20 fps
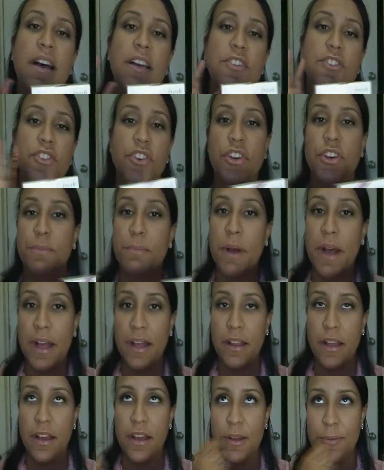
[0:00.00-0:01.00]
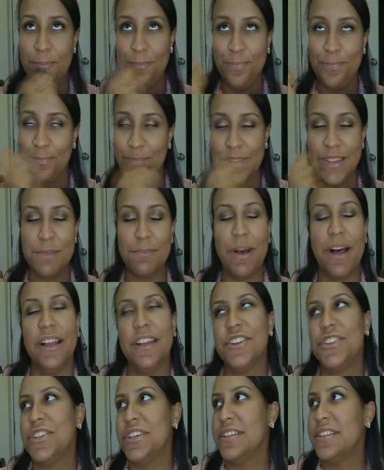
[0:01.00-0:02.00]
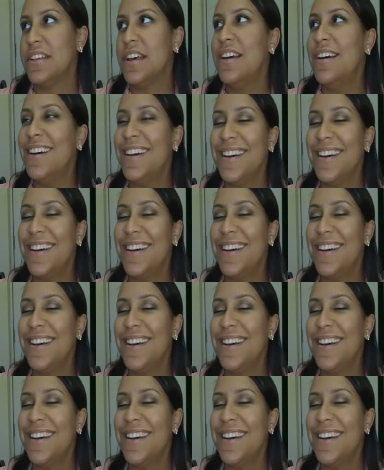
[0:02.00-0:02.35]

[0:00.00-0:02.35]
uh, sugar po um, polishes